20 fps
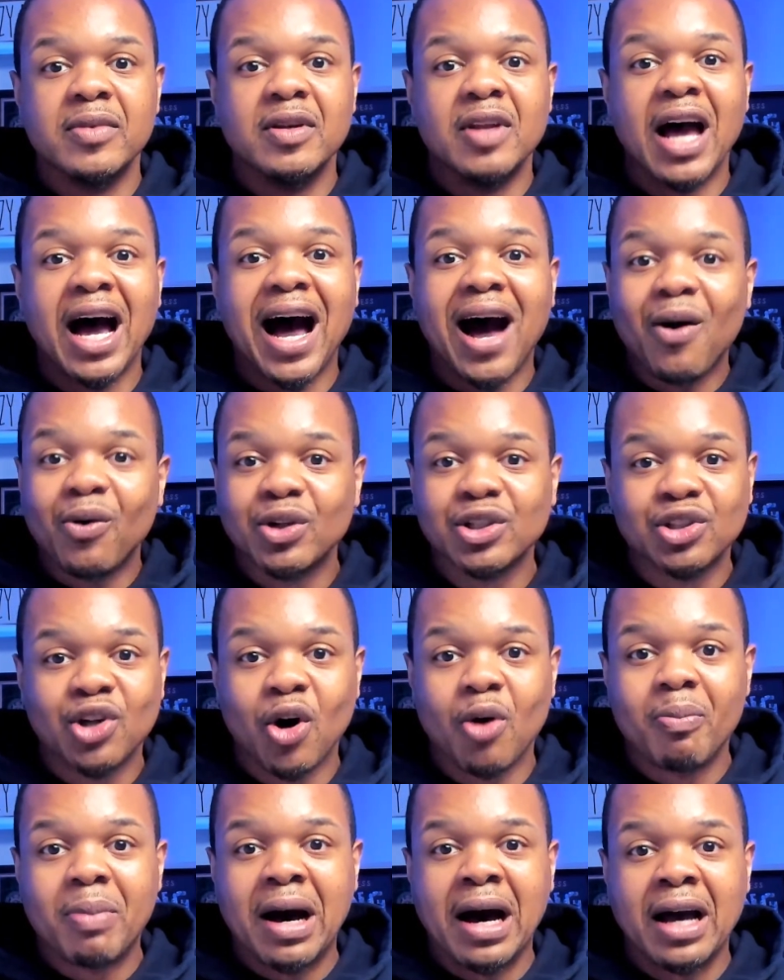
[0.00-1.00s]
hours go
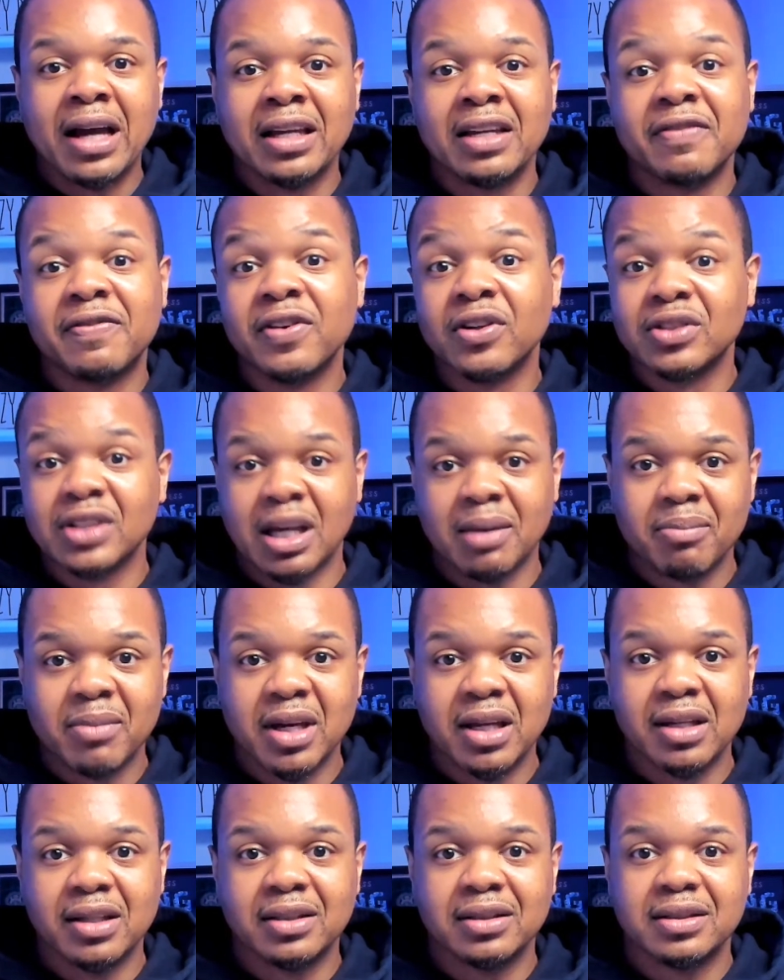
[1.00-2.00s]
by and it feels like
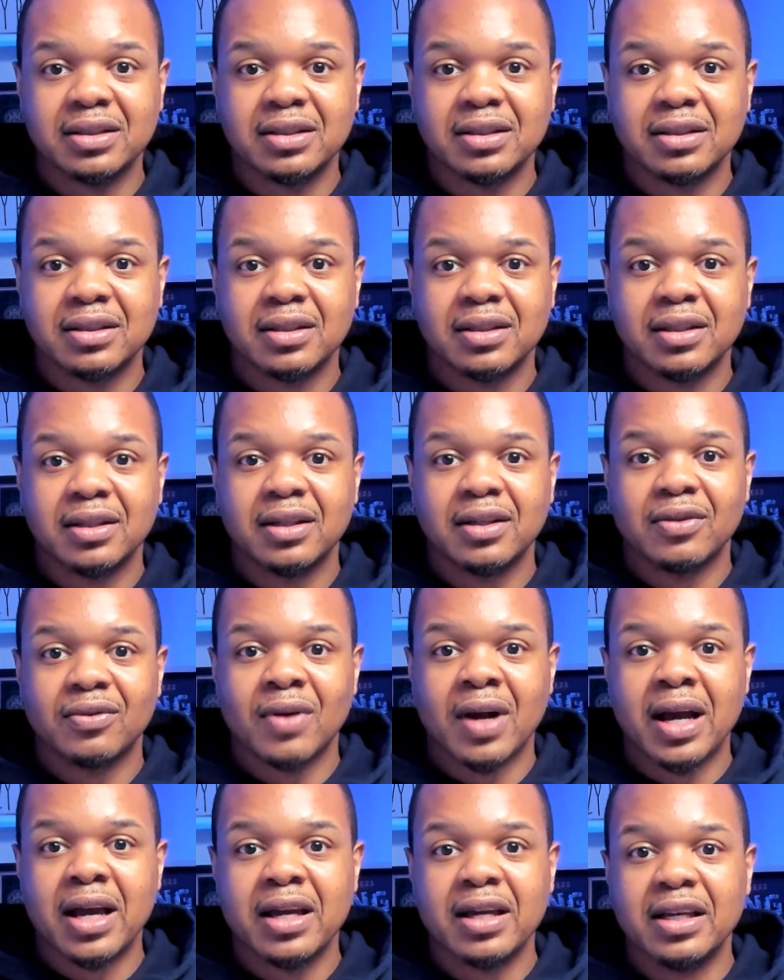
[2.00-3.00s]
minutes, right?